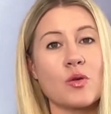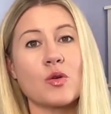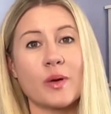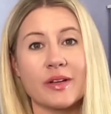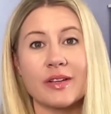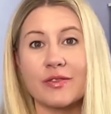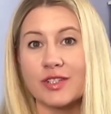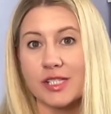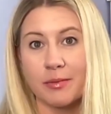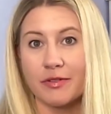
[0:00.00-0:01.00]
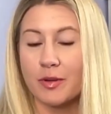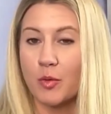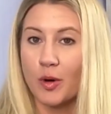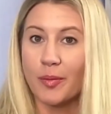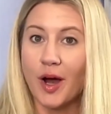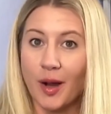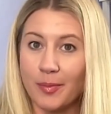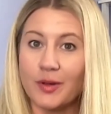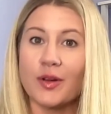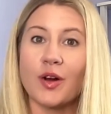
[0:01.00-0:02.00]
quickly for some of the more
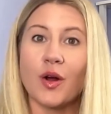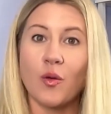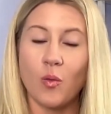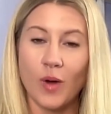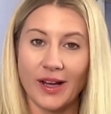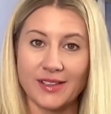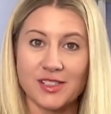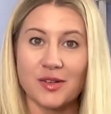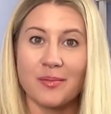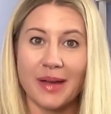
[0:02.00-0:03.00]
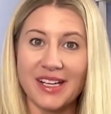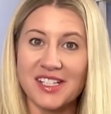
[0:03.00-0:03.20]
popular ones. So make